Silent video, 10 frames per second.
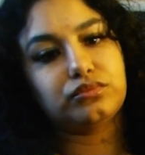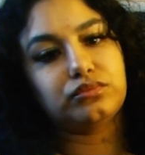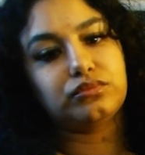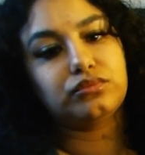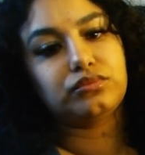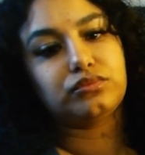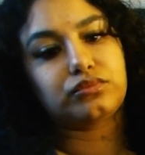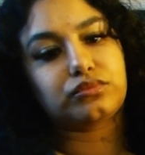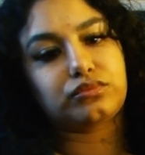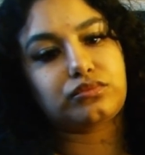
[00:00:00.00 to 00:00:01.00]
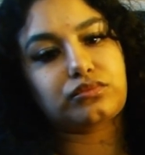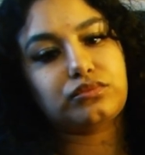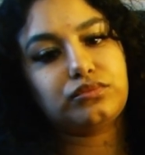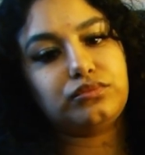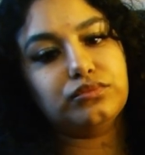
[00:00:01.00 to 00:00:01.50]

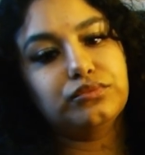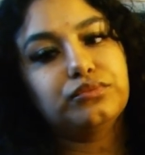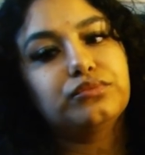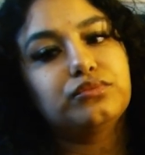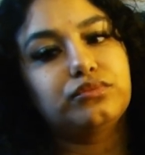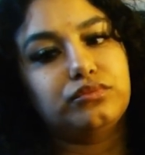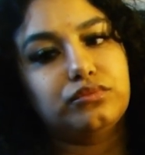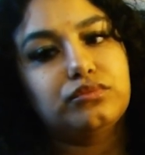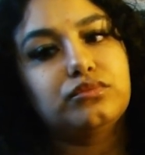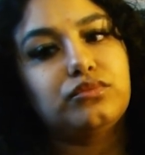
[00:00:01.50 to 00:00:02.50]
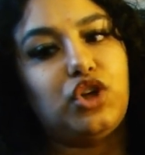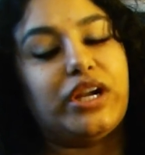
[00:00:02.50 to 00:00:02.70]
(silent)